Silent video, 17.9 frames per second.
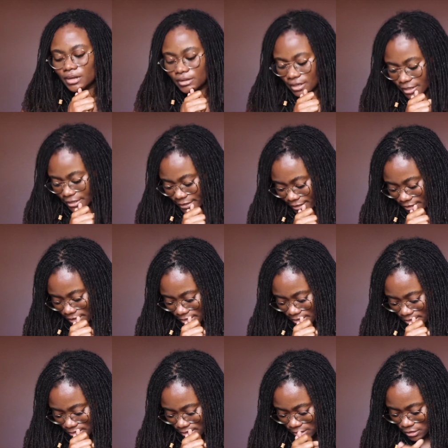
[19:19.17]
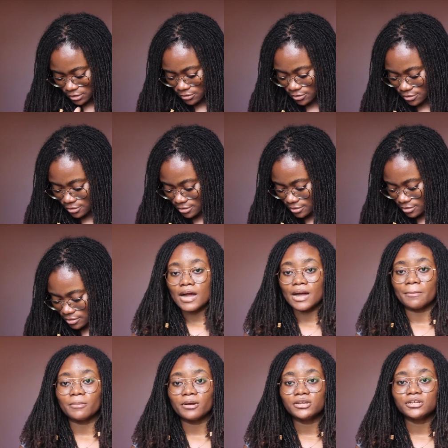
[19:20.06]
Alright, so
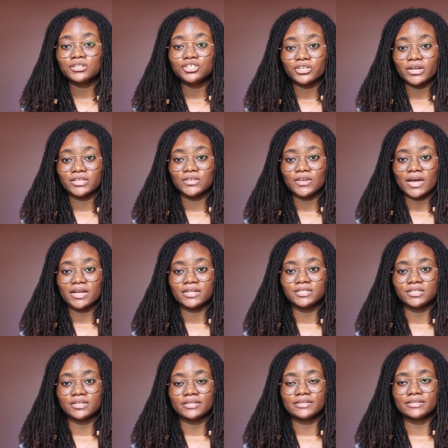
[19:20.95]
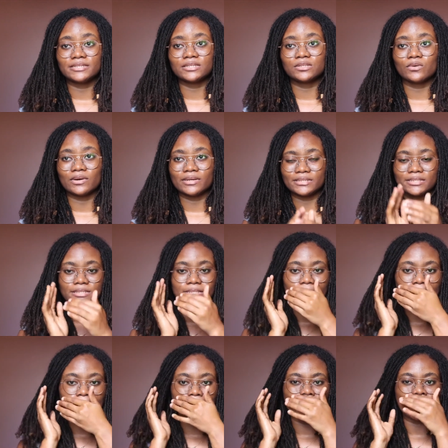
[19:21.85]
I'm gonna try to answer this
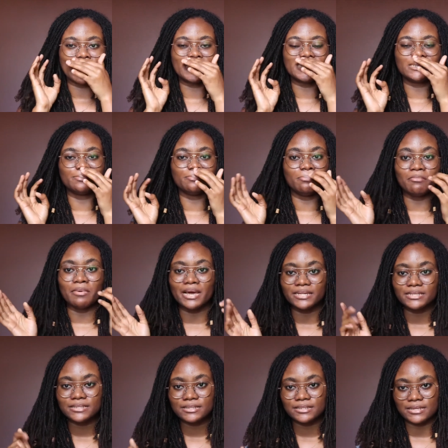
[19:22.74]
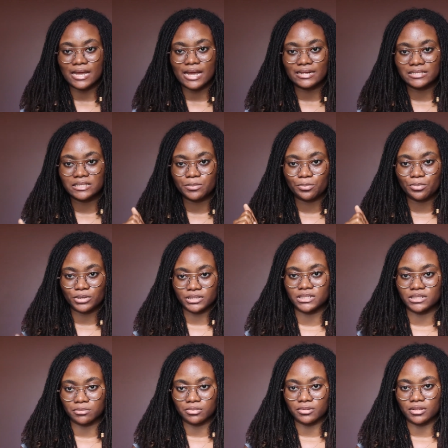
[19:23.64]
question as best as
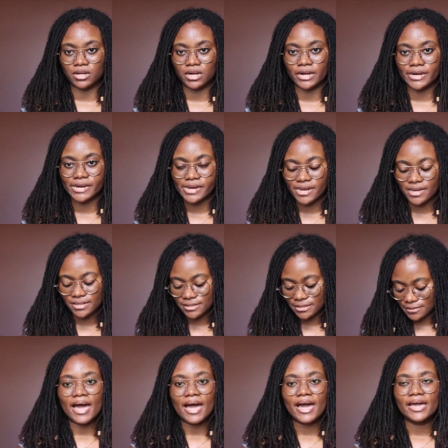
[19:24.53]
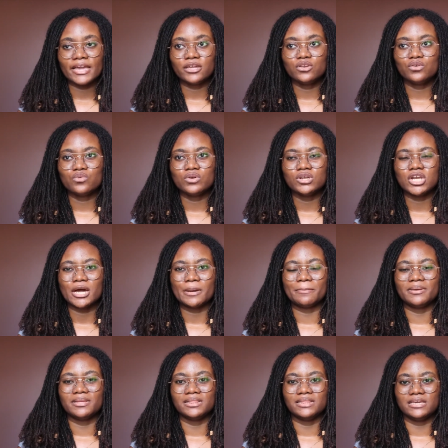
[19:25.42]
possible, alright? I do not
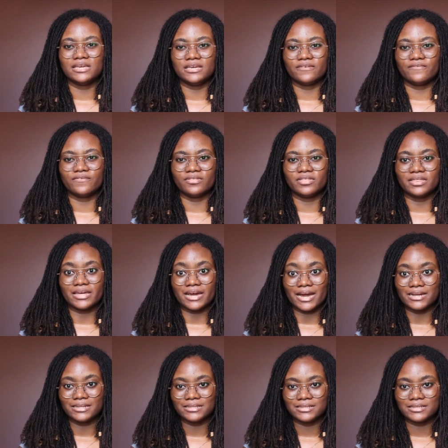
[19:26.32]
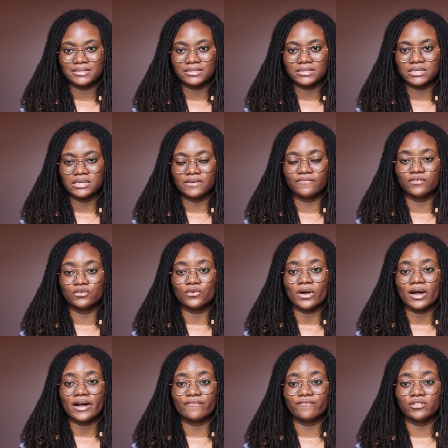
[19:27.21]
believe that if you
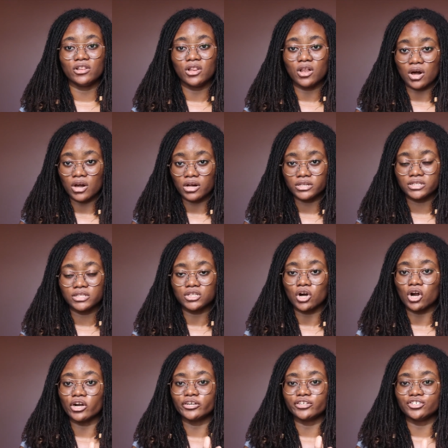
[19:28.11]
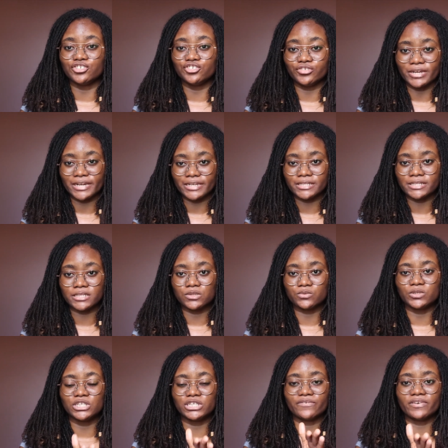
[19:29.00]
have locks or dreads,
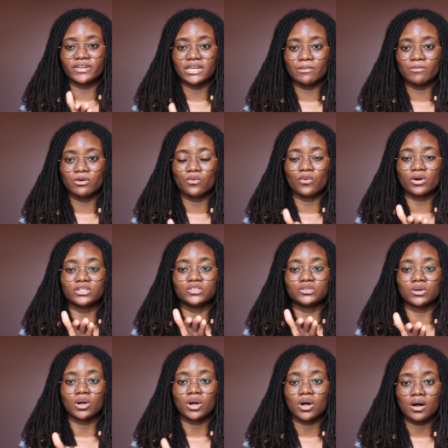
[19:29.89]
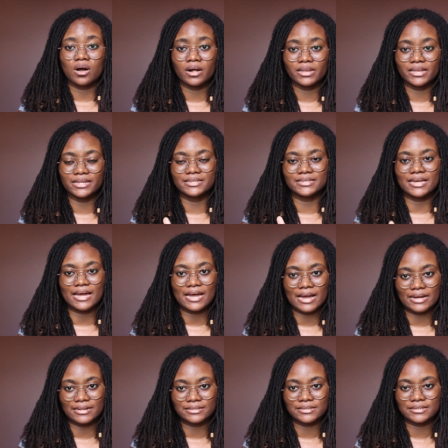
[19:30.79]
whichever name you want to call it
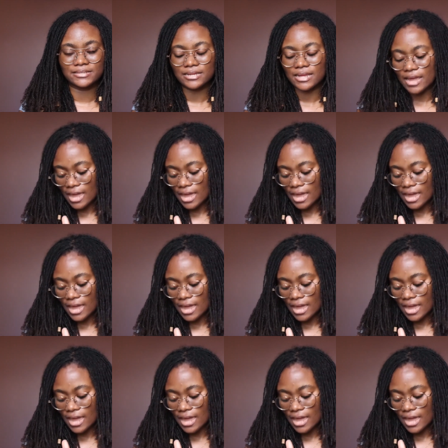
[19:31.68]
as,